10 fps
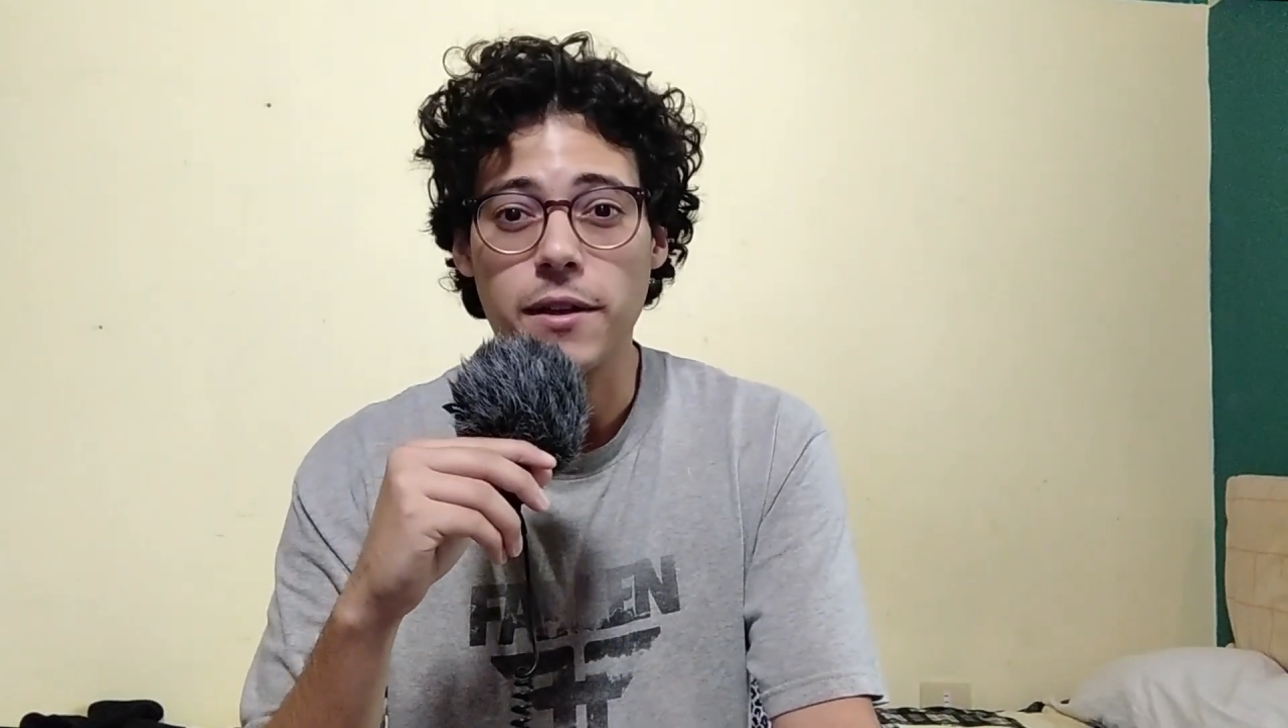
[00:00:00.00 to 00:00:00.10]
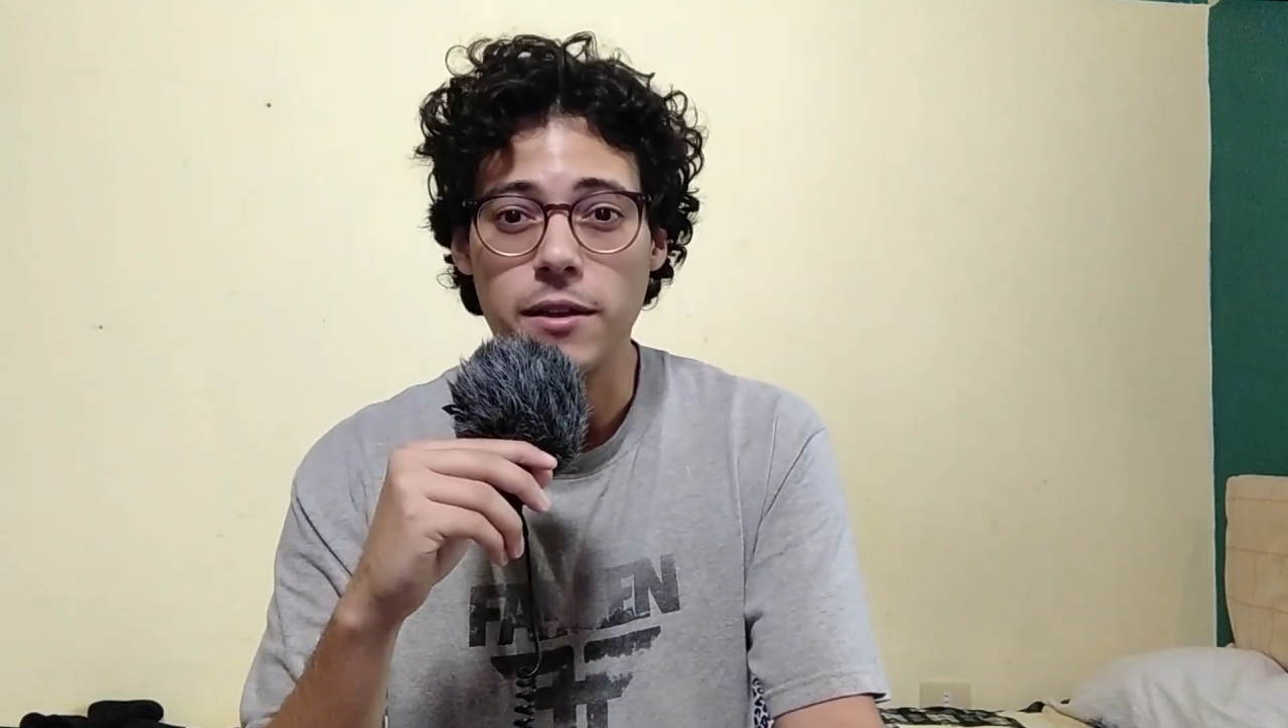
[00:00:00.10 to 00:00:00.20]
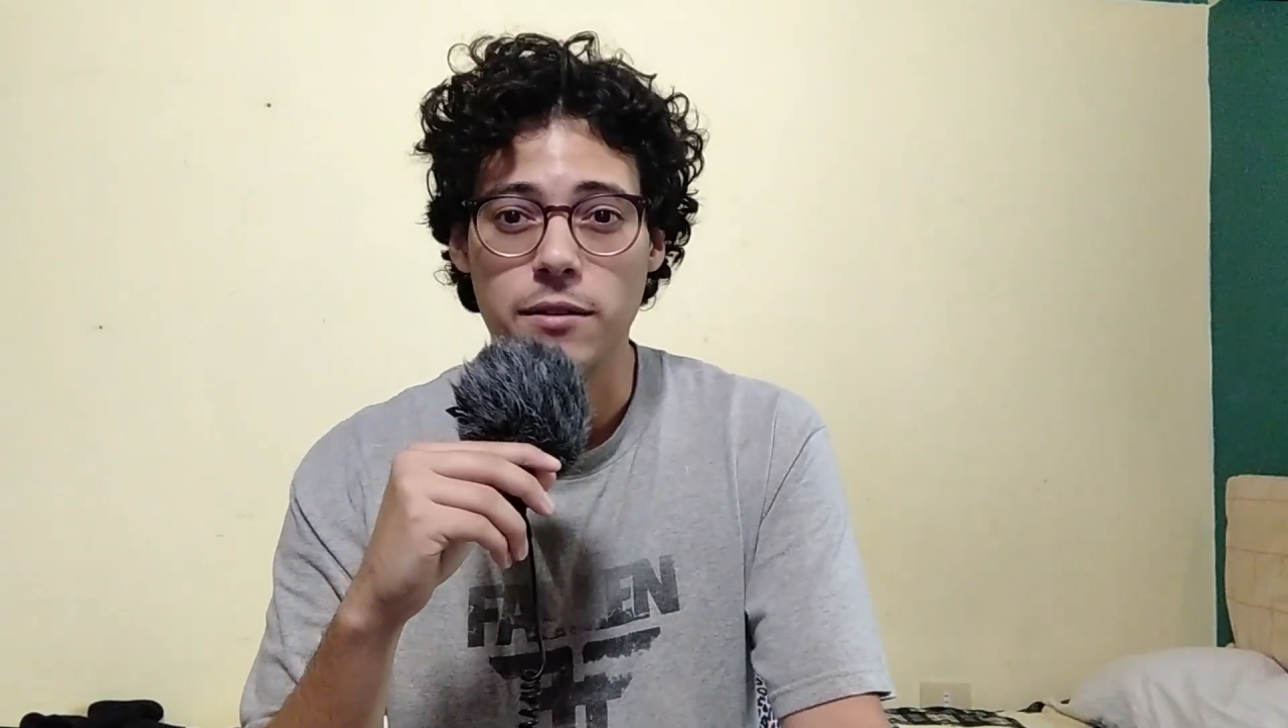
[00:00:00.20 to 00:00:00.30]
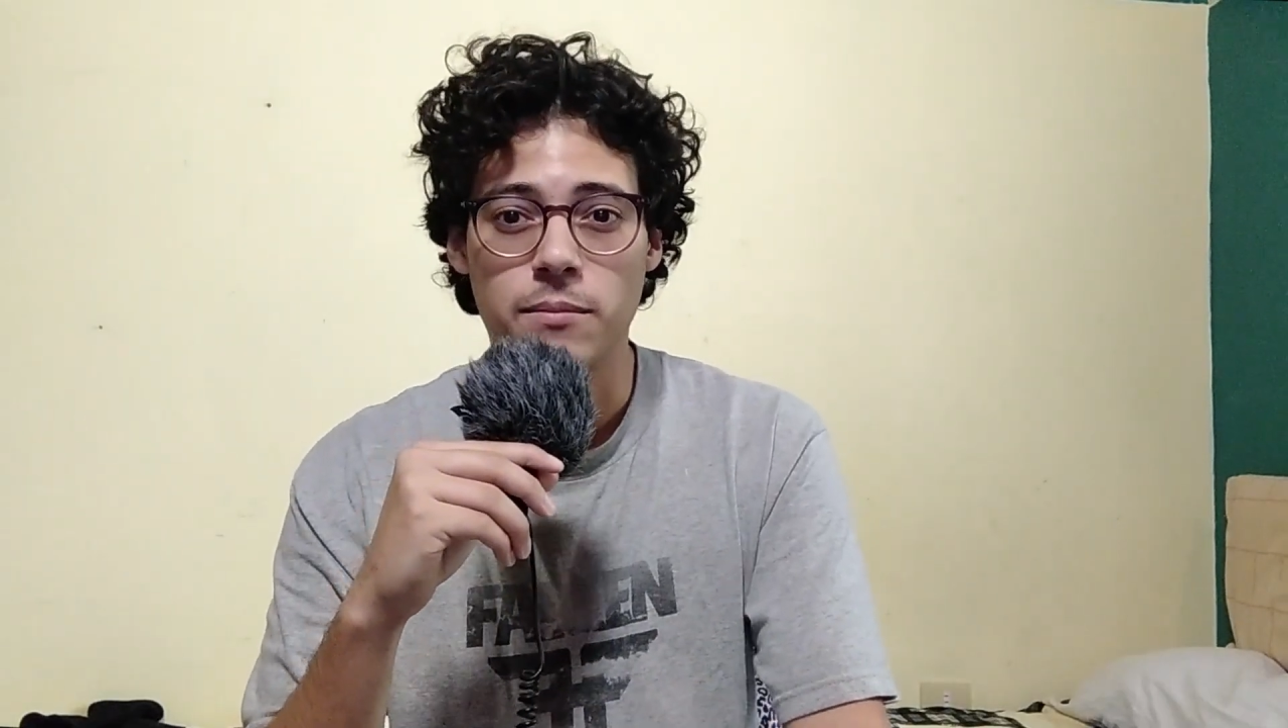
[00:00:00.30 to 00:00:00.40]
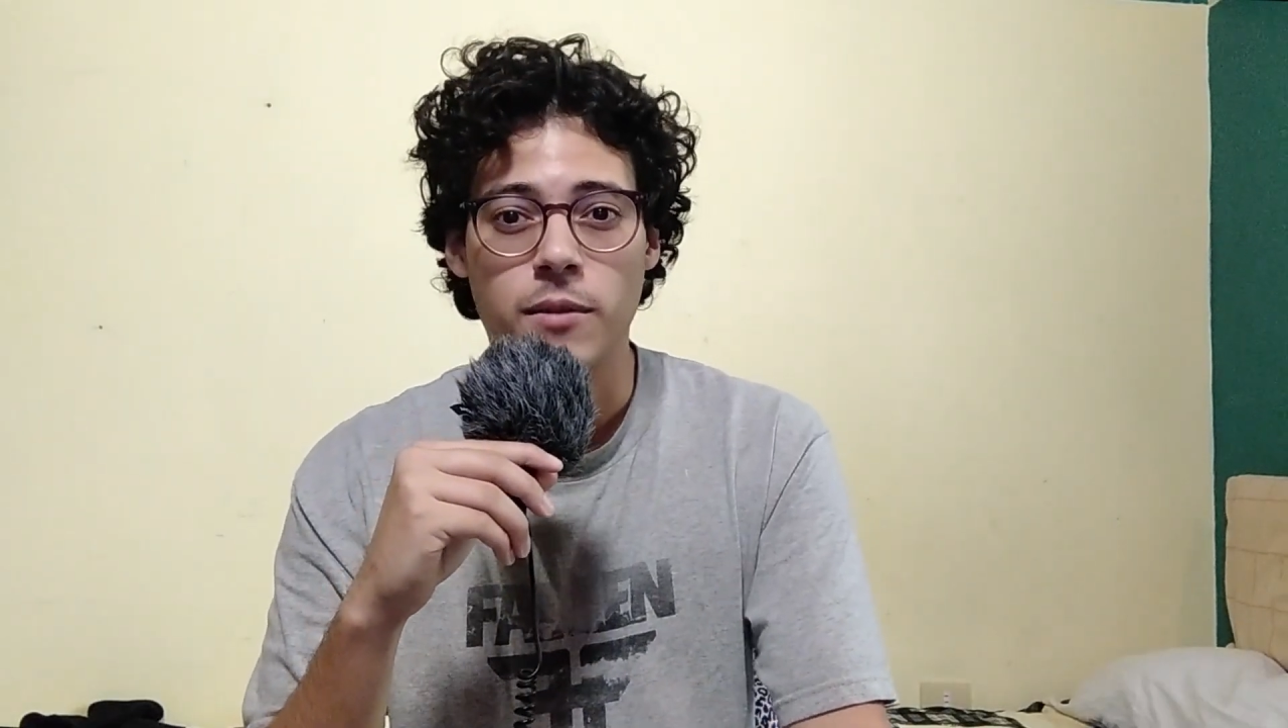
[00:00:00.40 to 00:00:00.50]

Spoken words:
day.